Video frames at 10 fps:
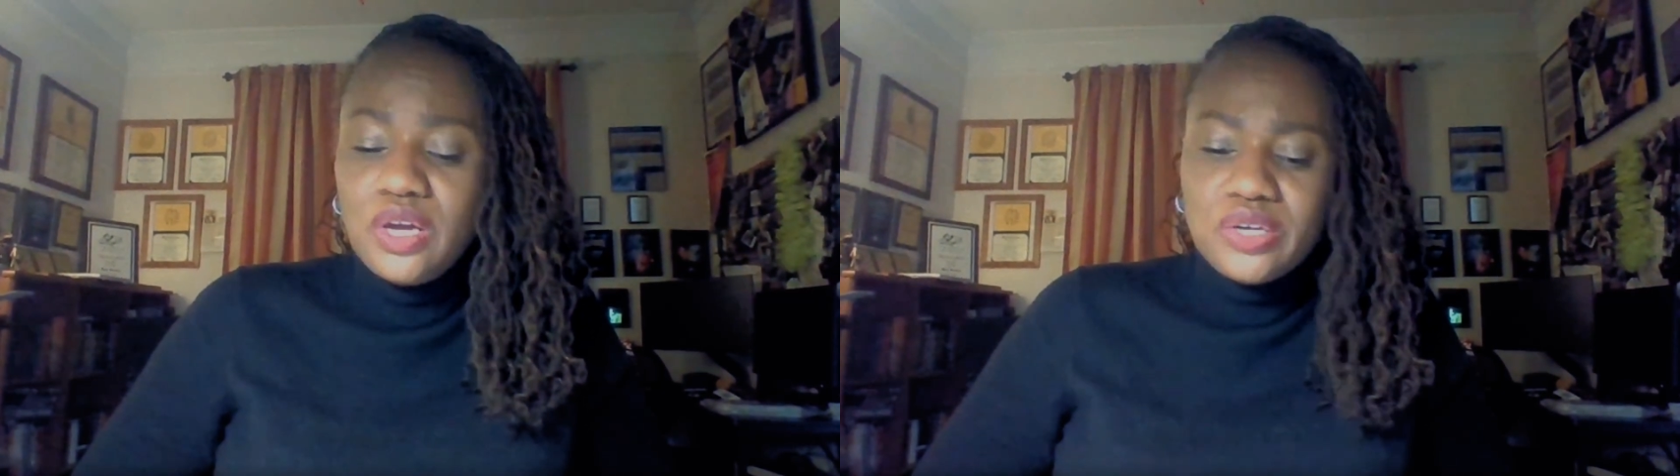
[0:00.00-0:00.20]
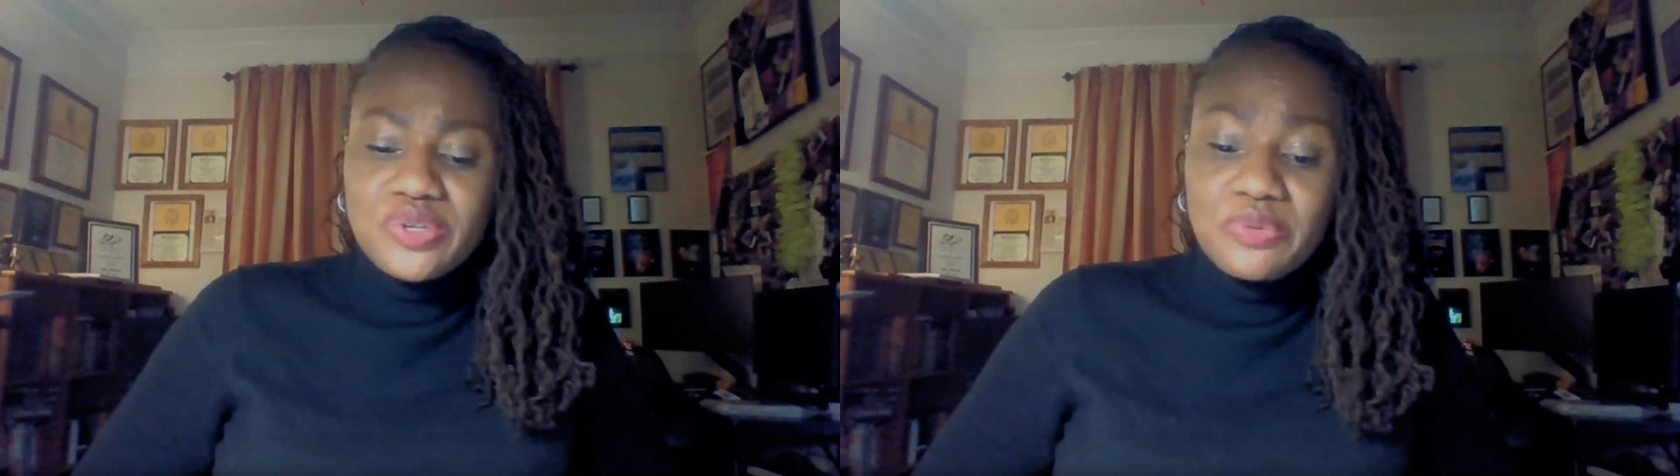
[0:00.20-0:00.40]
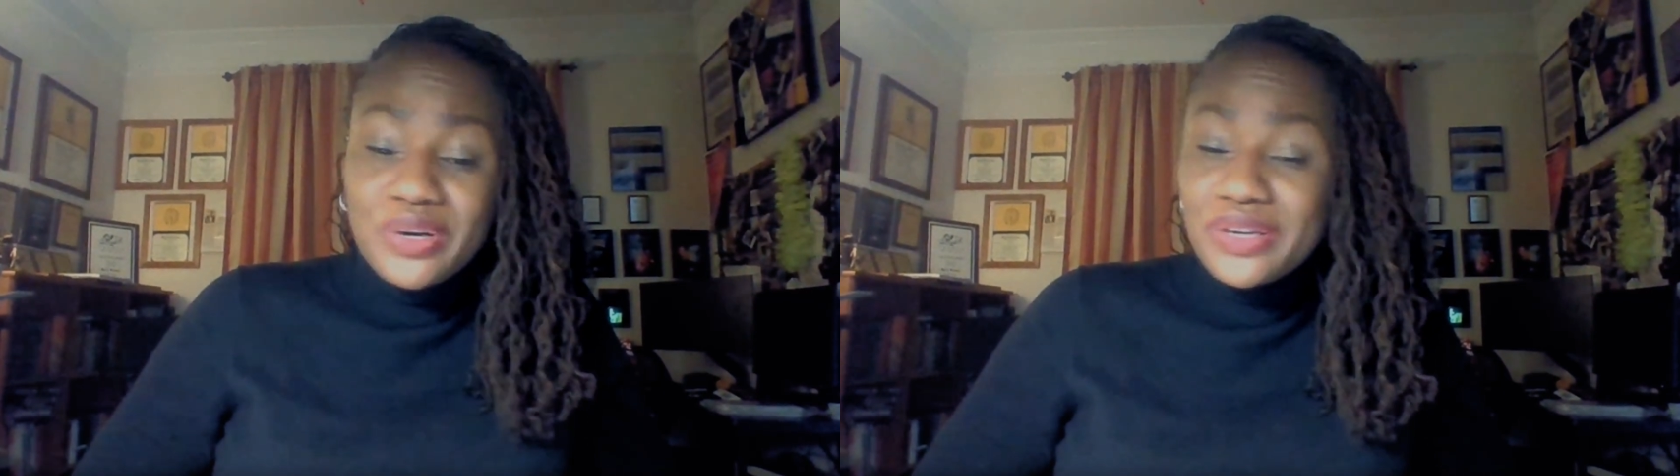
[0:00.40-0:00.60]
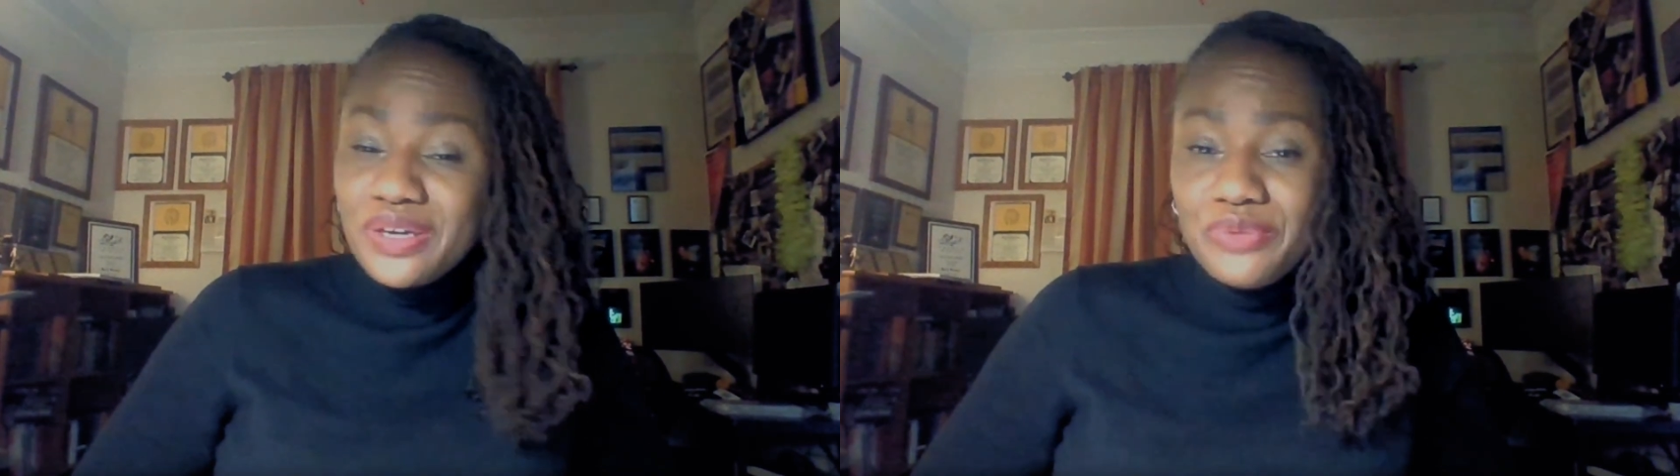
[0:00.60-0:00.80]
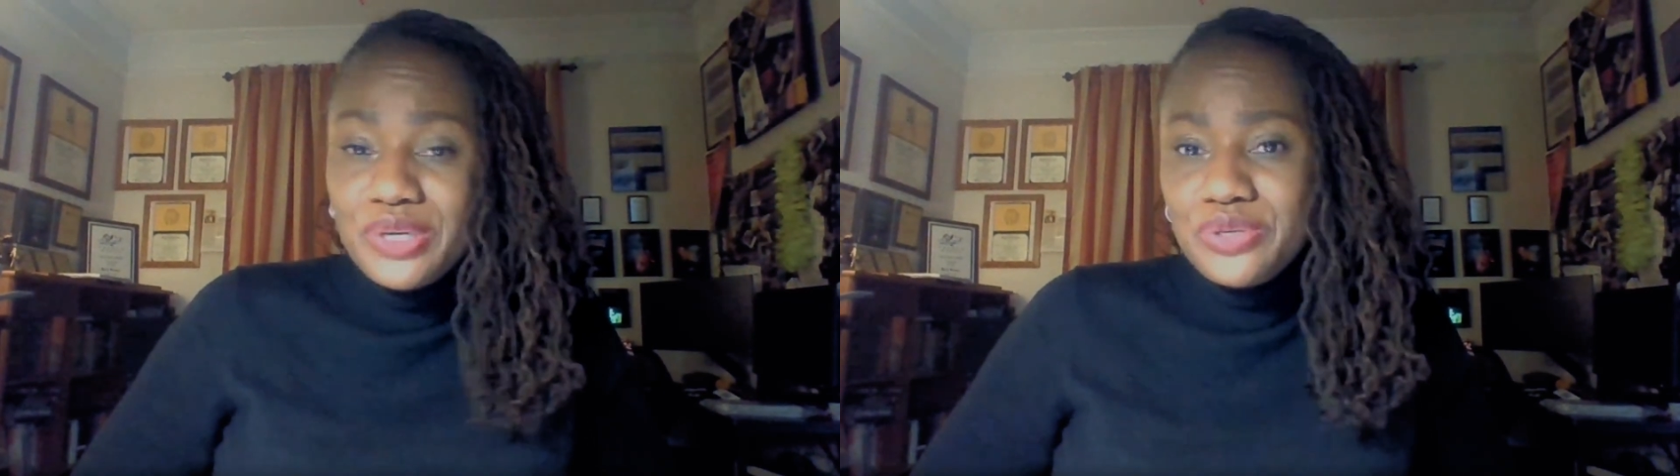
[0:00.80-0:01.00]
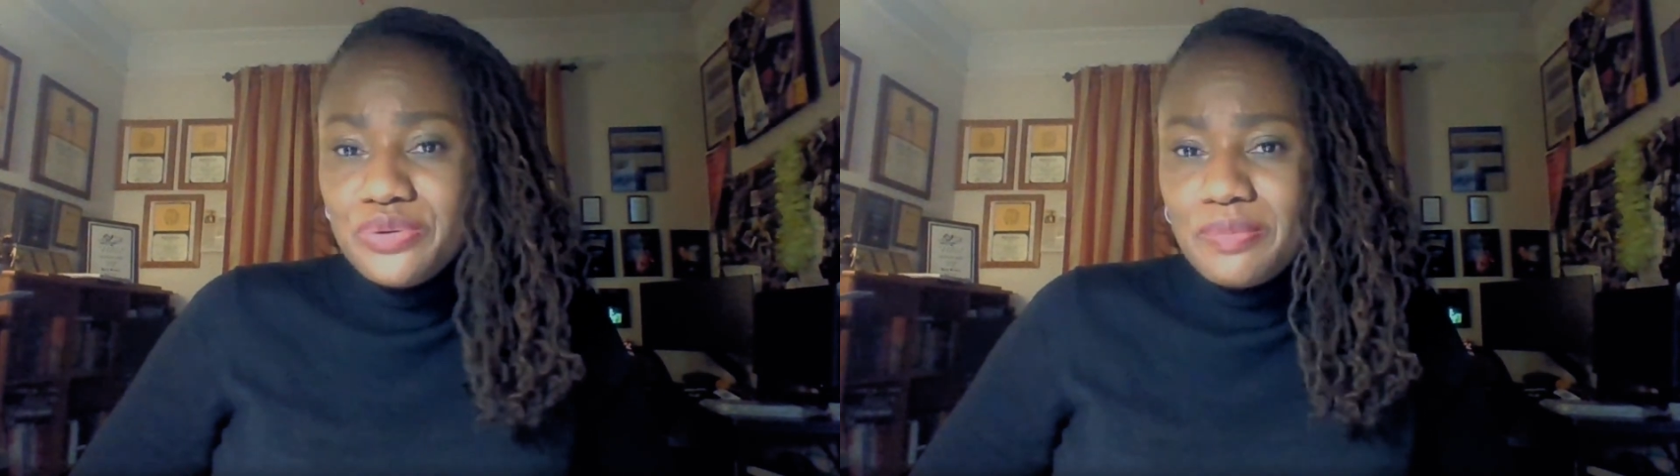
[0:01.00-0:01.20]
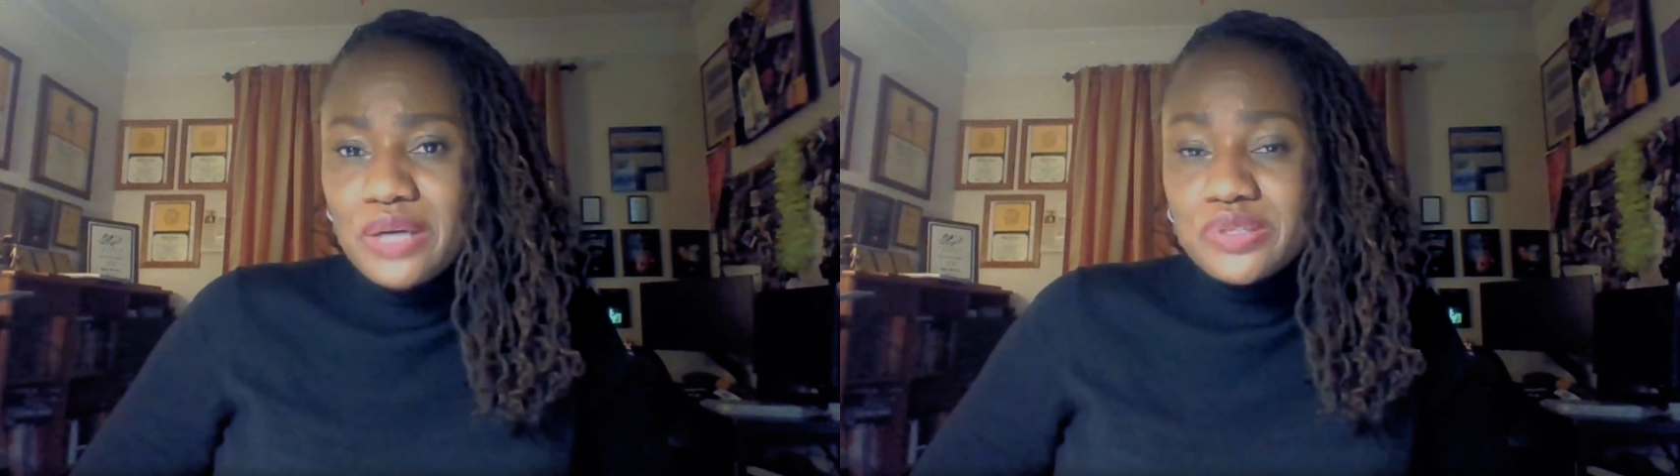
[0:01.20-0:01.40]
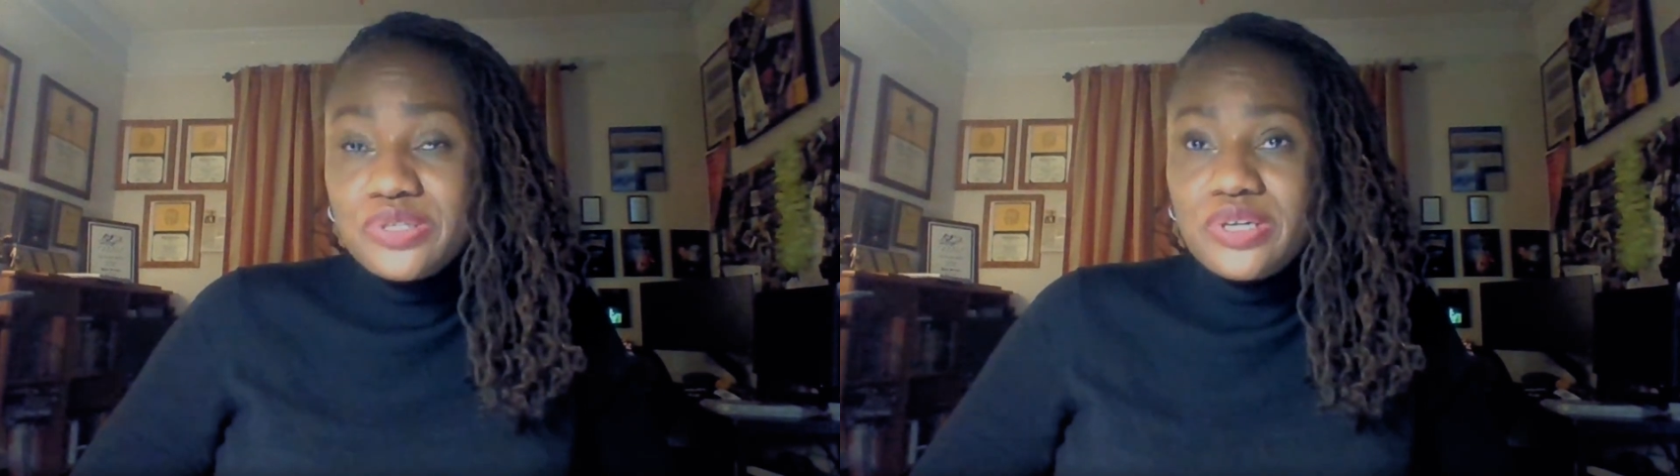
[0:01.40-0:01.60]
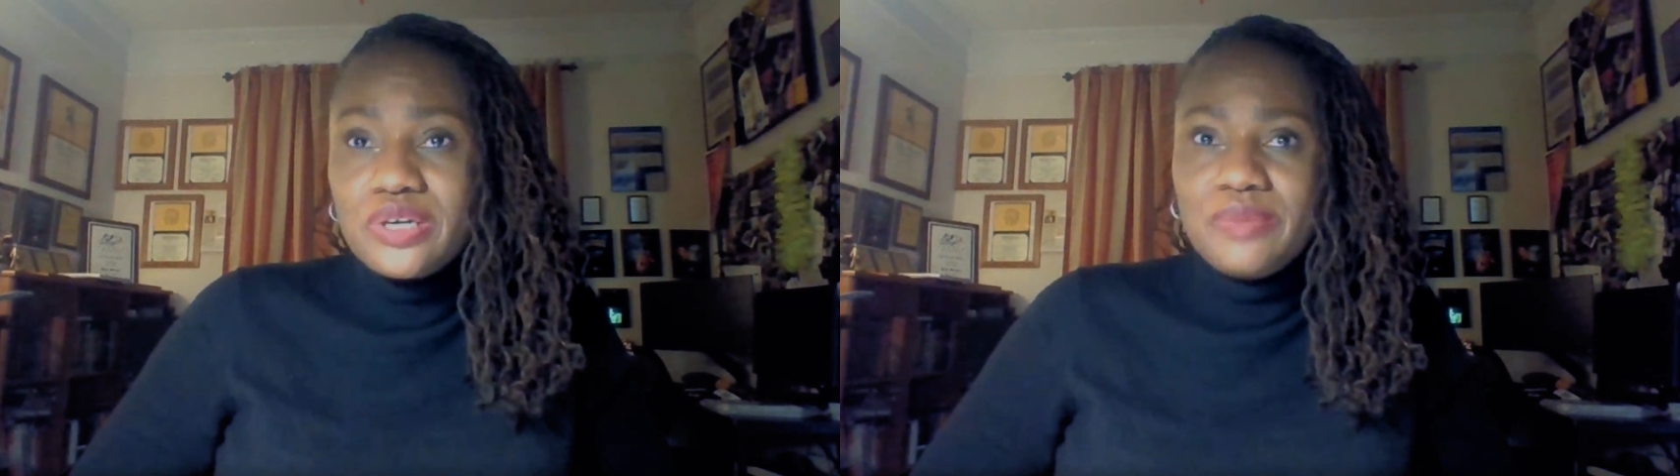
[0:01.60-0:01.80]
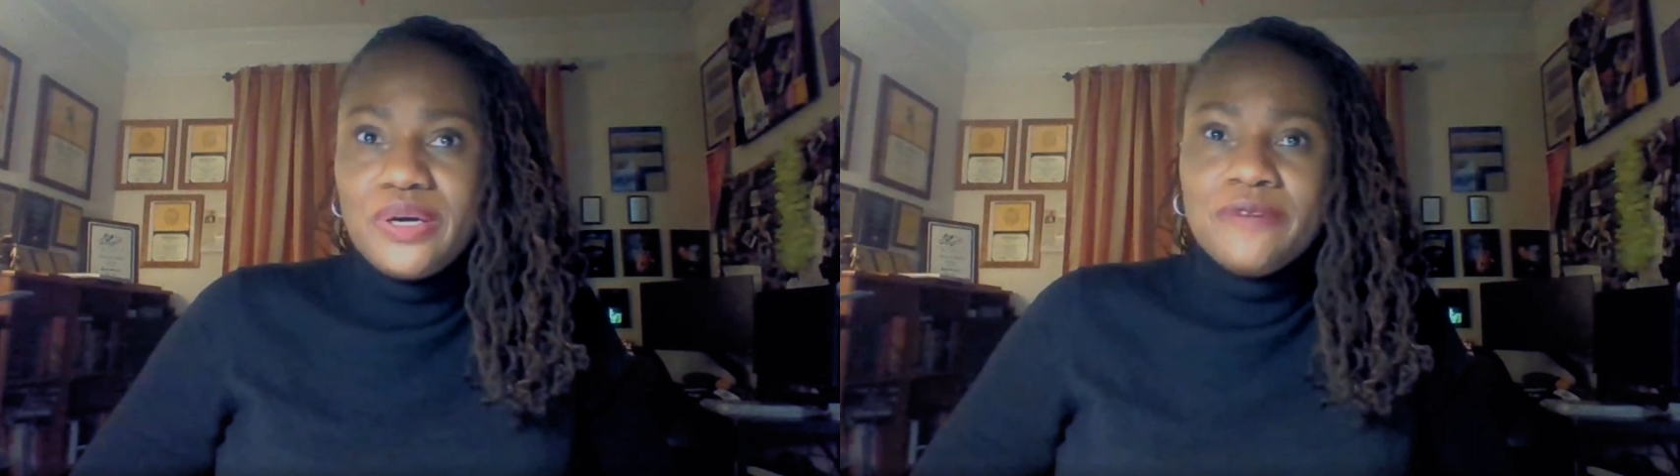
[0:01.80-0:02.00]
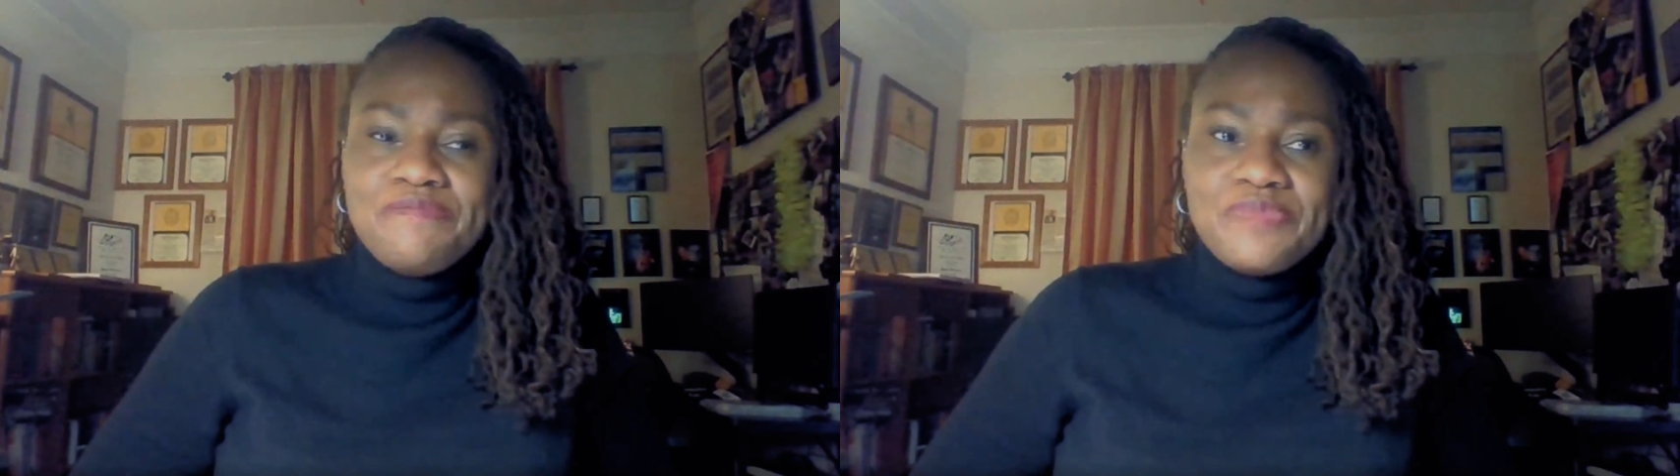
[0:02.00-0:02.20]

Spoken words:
So what can we do about stigma?